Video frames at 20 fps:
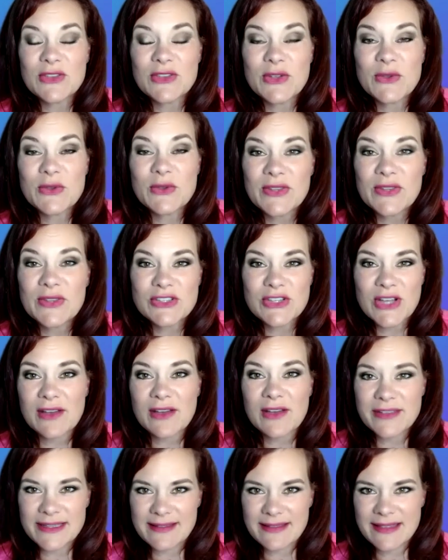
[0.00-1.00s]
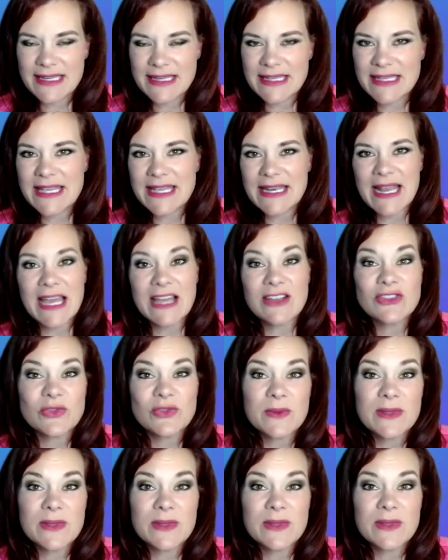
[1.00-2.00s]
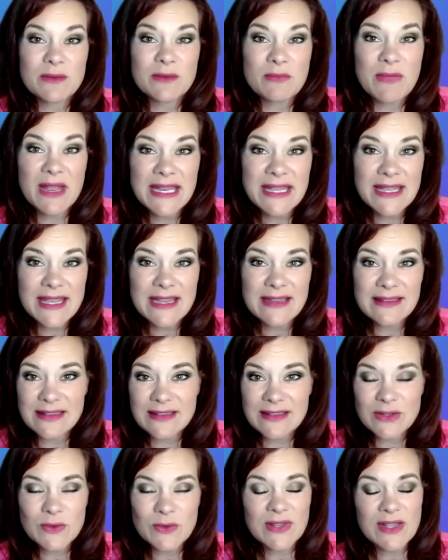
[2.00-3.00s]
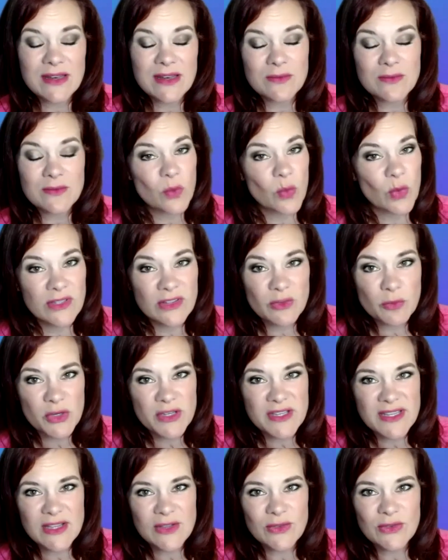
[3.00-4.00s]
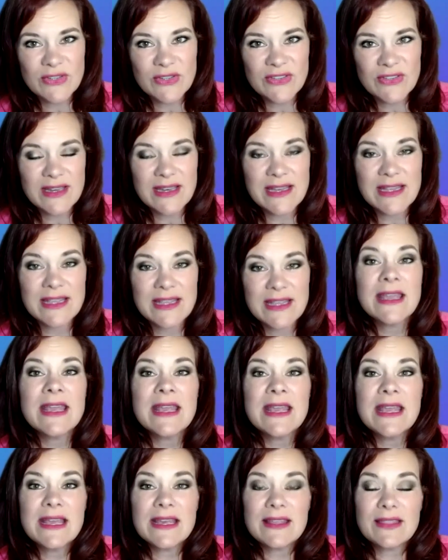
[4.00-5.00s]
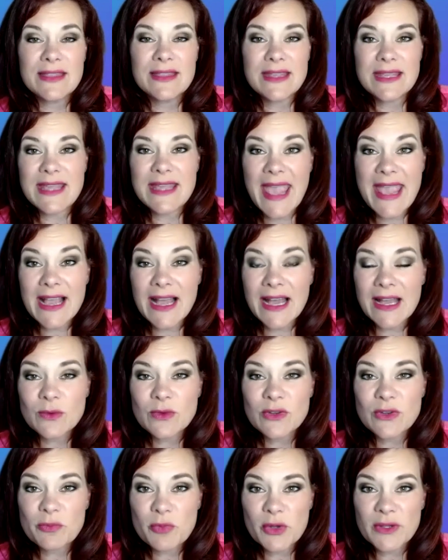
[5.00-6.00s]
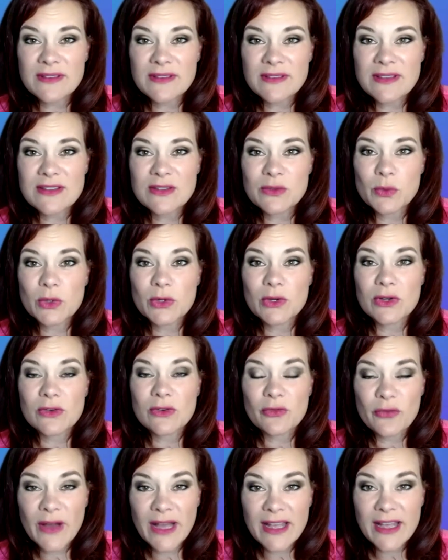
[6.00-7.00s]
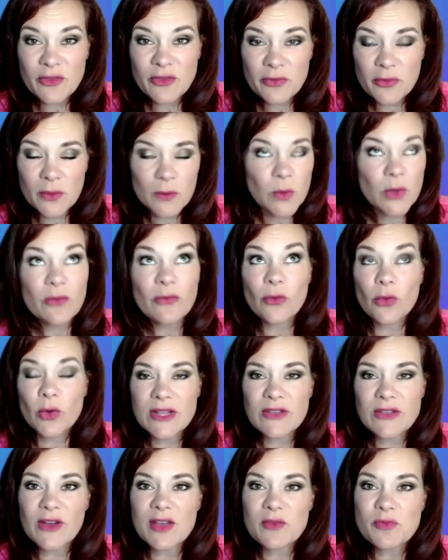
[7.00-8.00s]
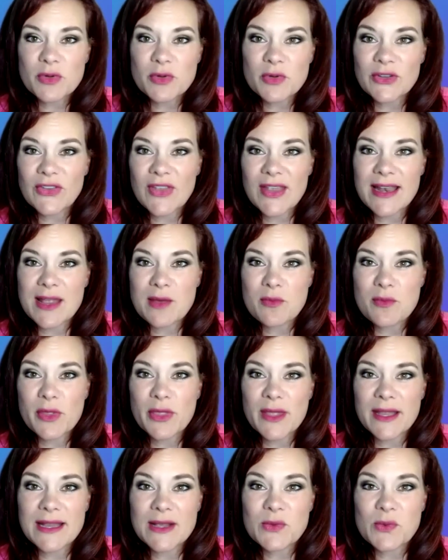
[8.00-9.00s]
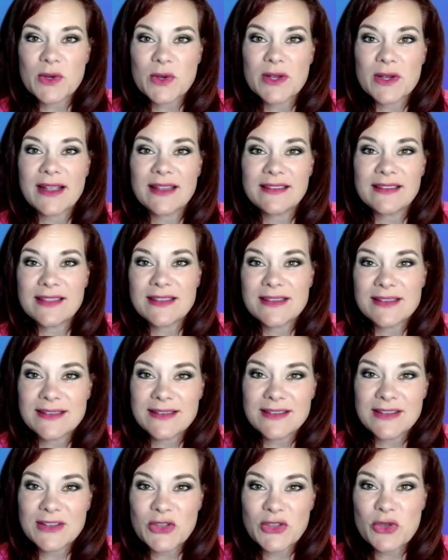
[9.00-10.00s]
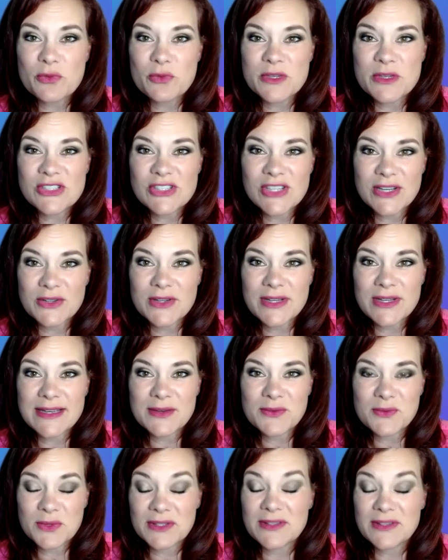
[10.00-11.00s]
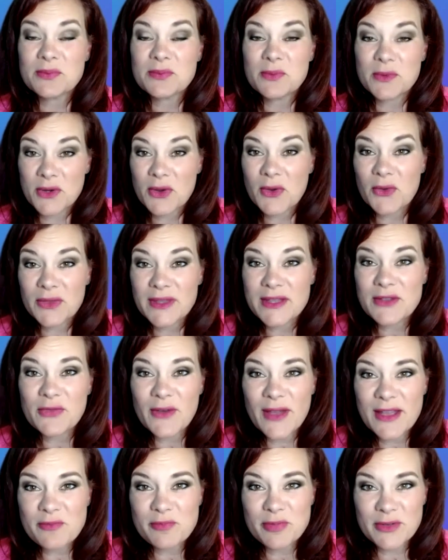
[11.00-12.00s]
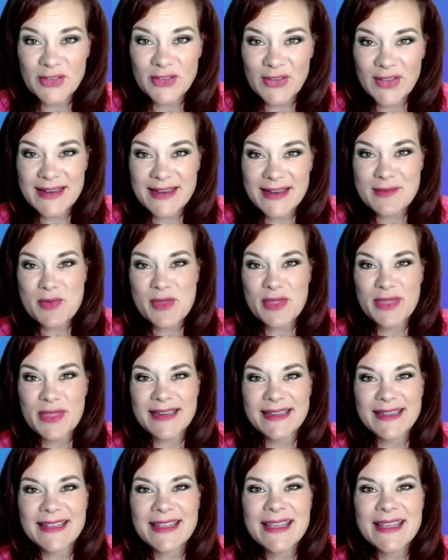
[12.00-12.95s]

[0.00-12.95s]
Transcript: usage of it, that it can actually, in many cases, you said one particular study, the AI responses were 45% empathetic, whereas the human generated ones were only 5% empathetic.